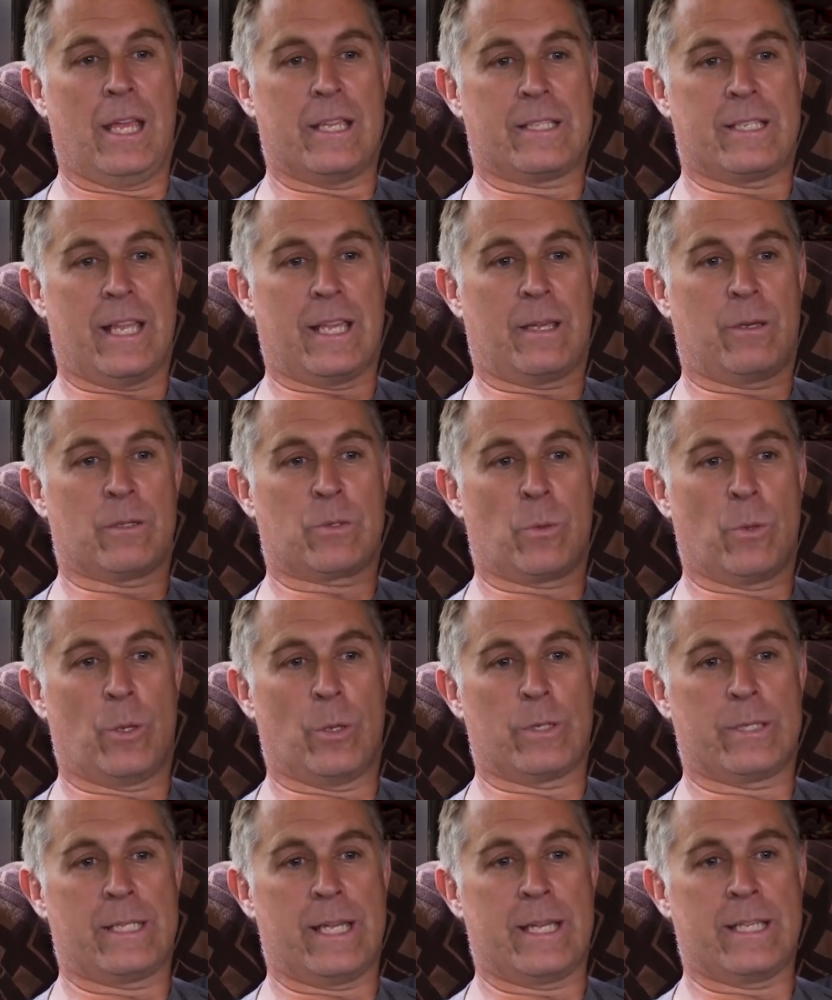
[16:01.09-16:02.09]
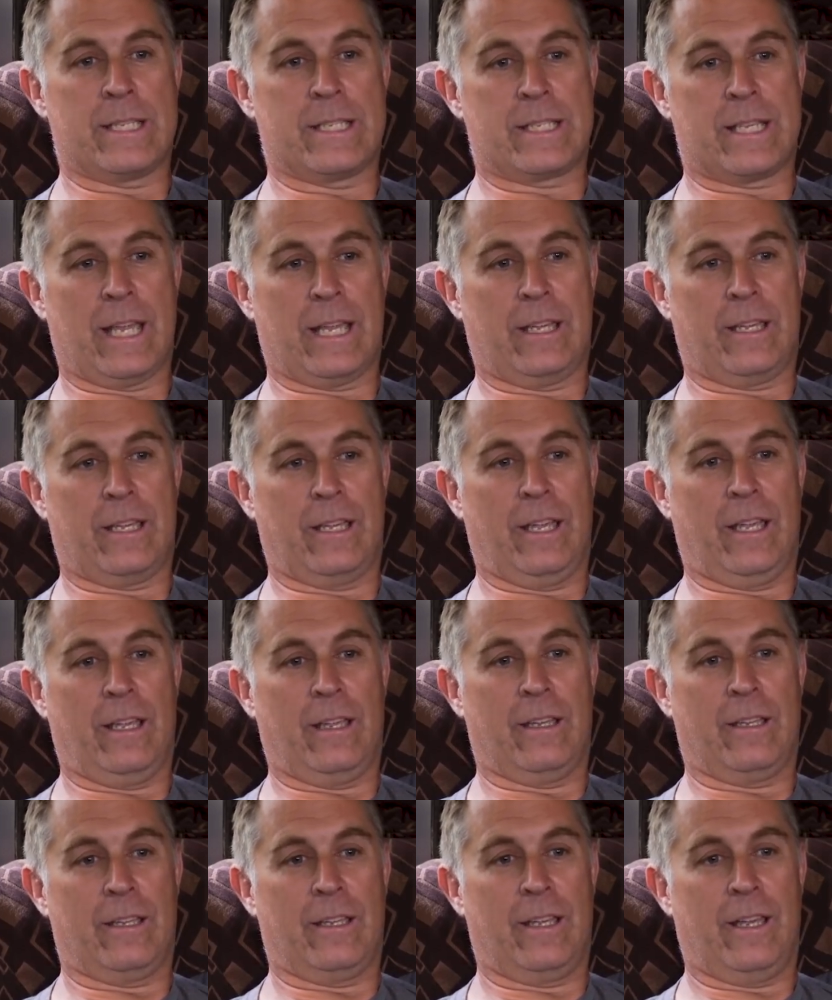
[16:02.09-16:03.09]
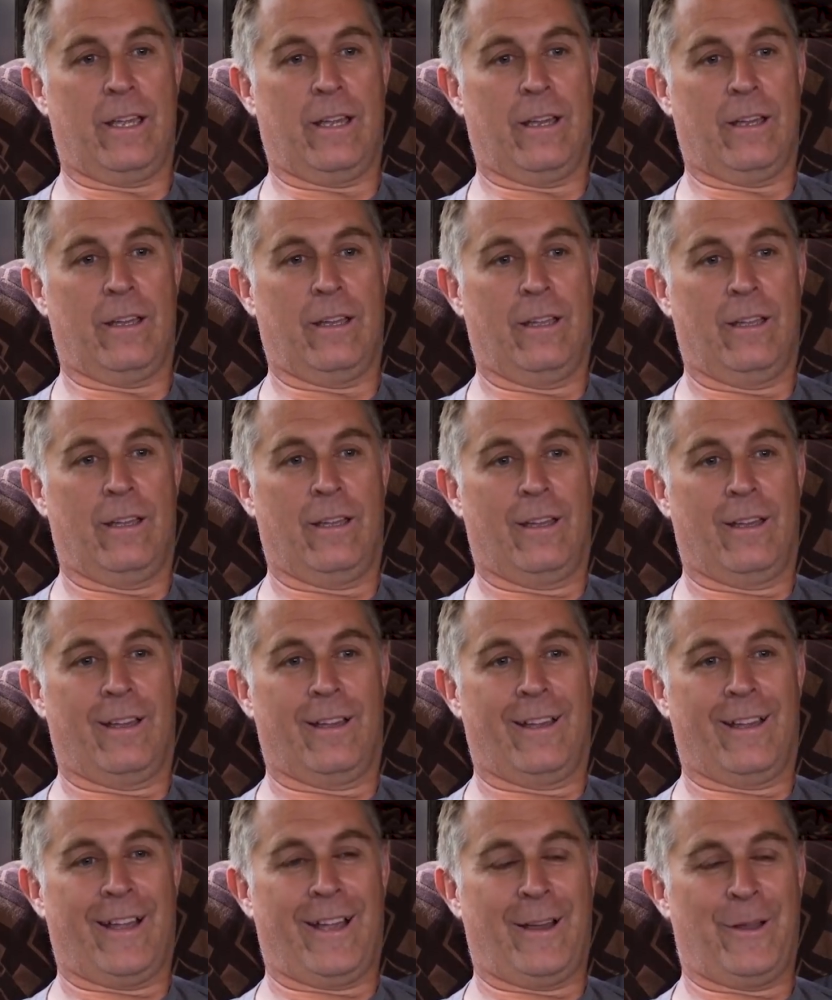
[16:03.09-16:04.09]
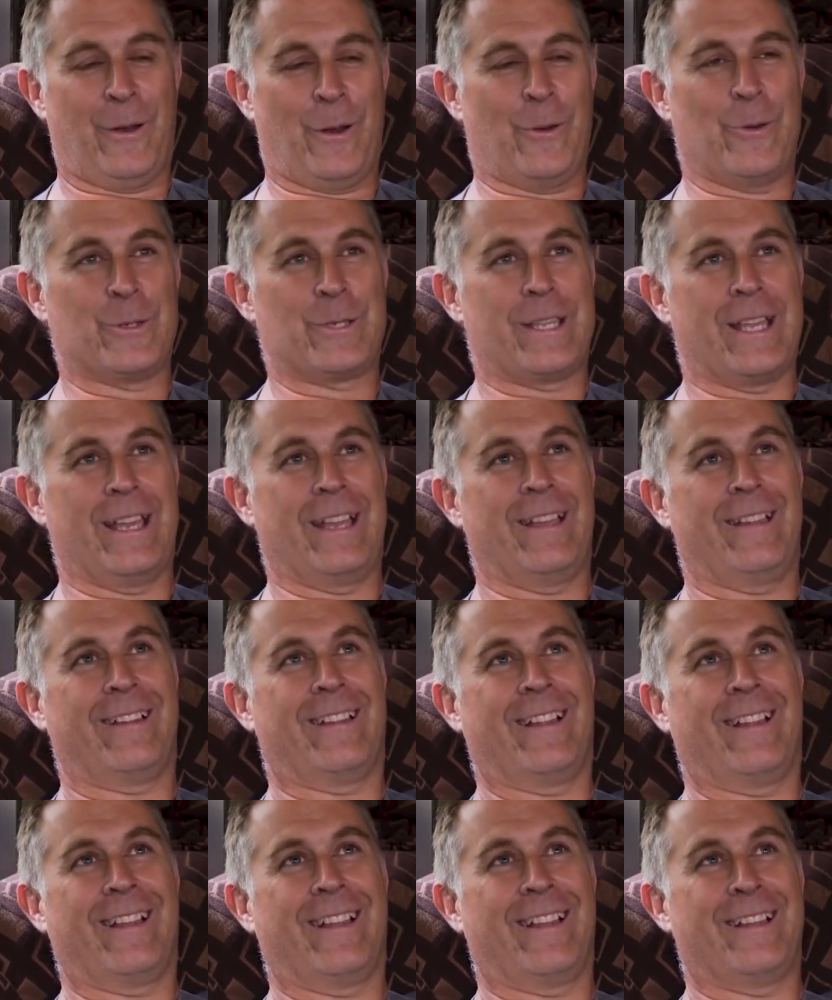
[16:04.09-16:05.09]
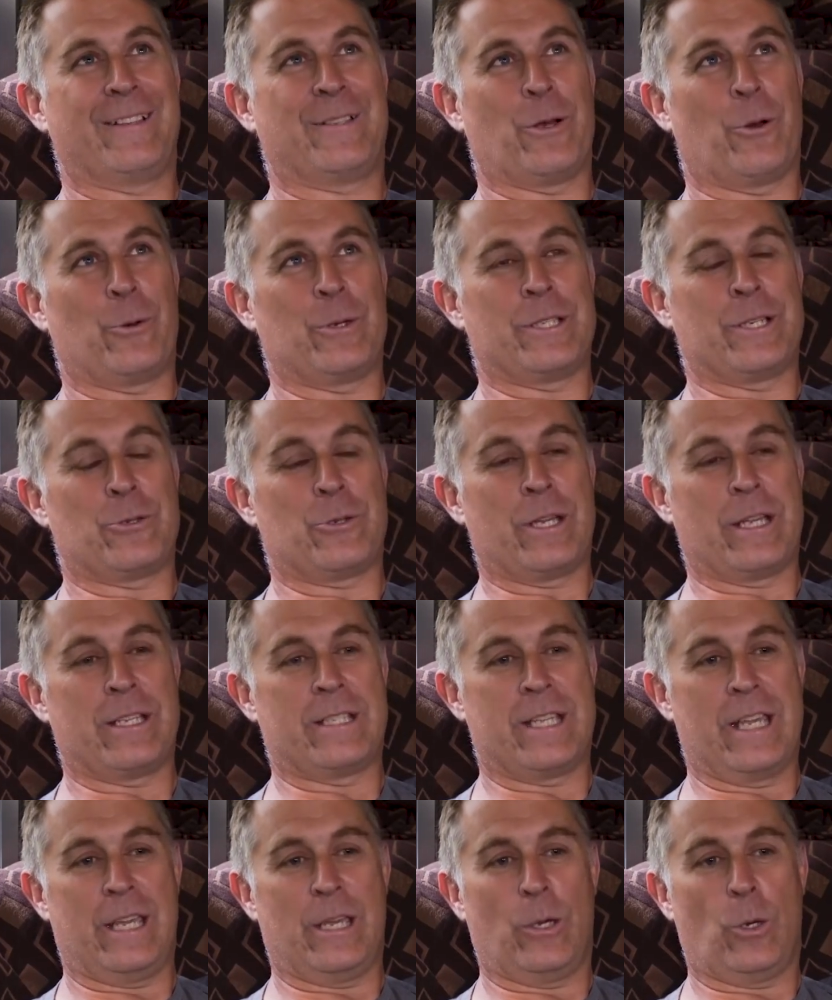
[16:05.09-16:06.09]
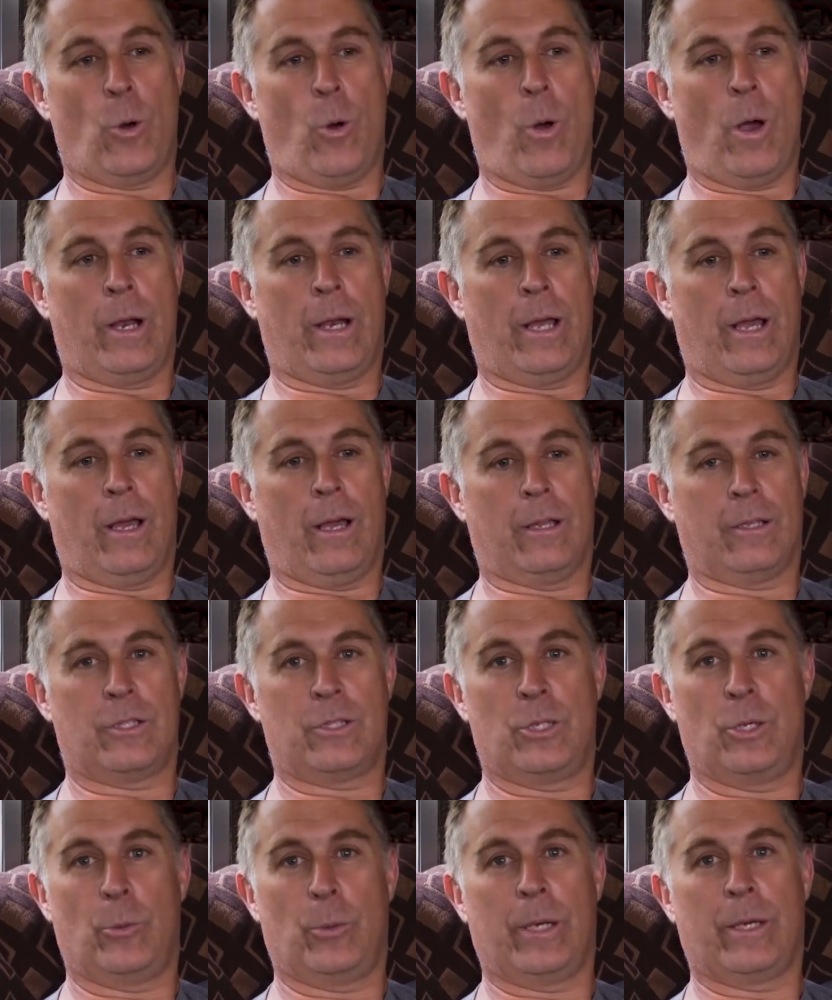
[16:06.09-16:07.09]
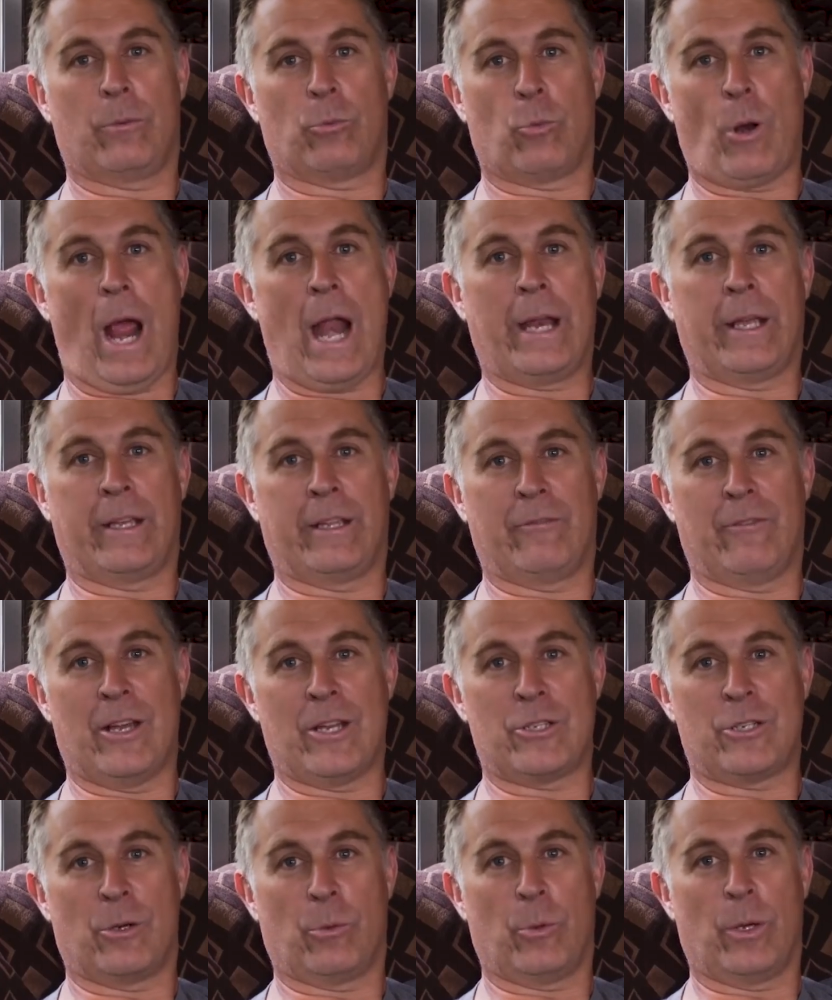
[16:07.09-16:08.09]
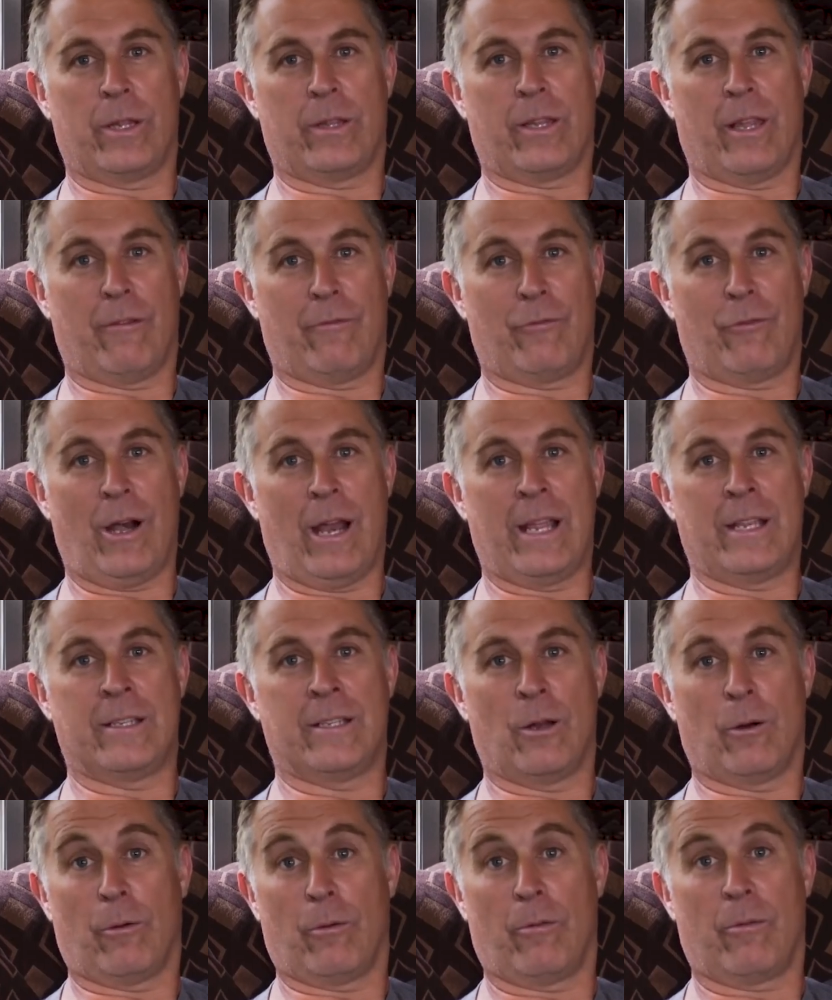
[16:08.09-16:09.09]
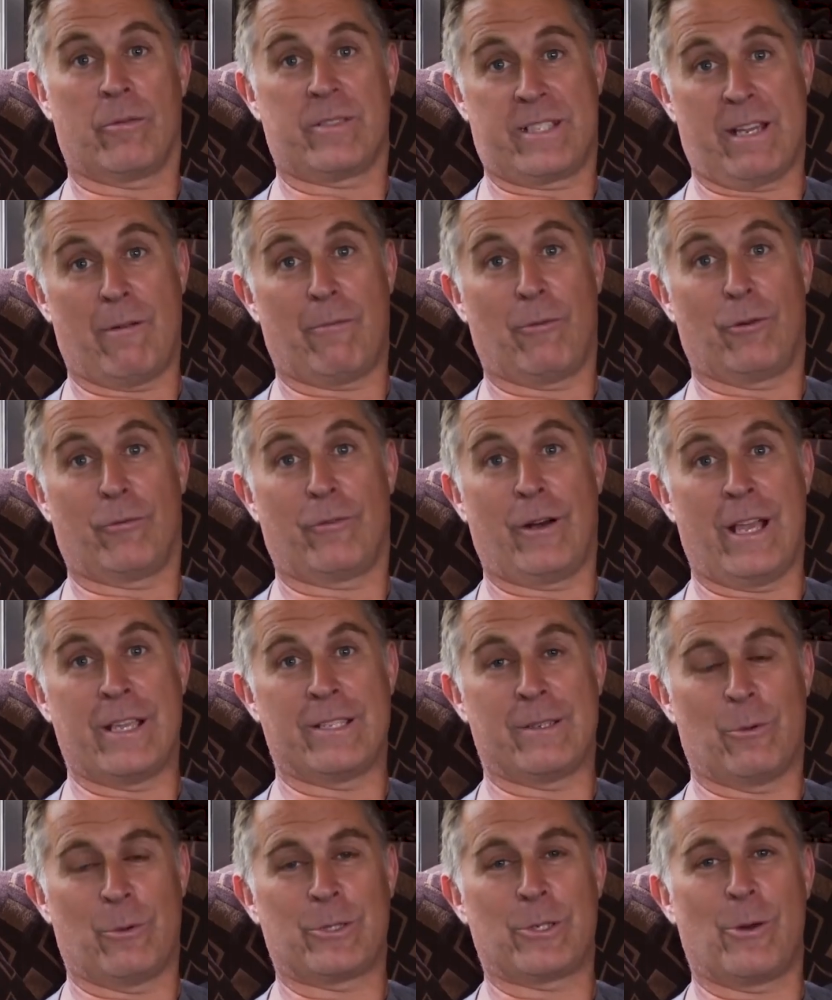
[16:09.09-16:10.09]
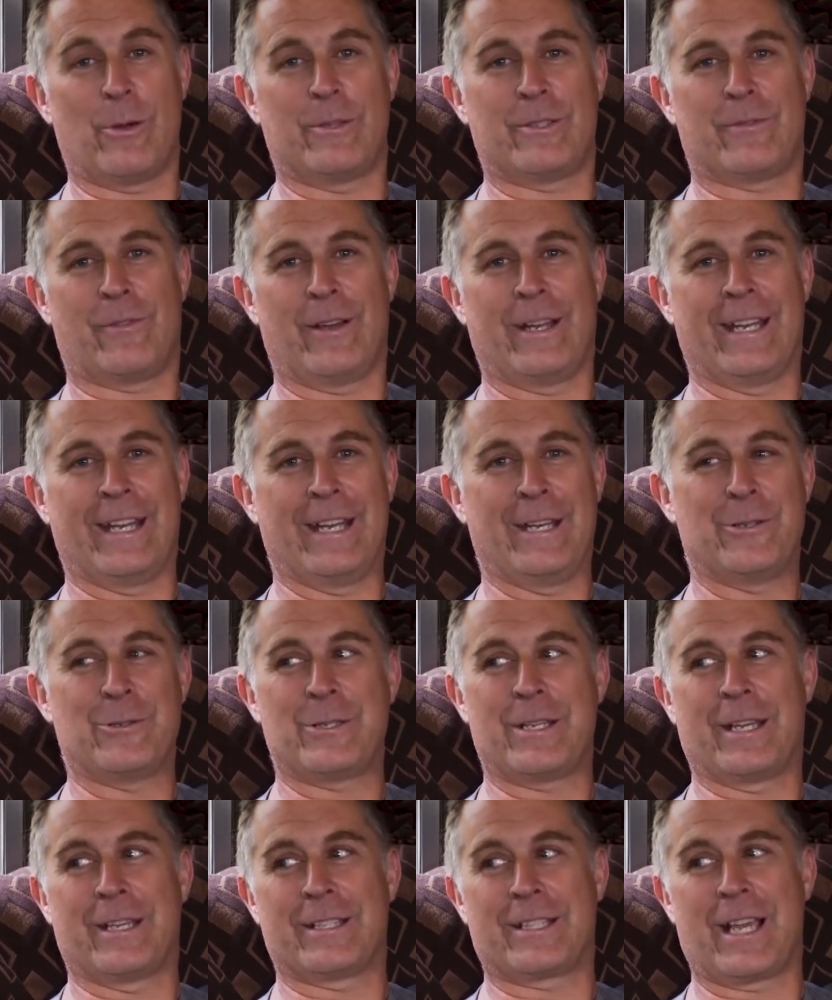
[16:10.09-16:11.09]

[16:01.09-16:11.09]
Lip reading: It's like, it's one of those things. It's like, yeah, and it's always interesting to see you go on a 2-week riding adventure with a friend or several friends, which I always find it interesting.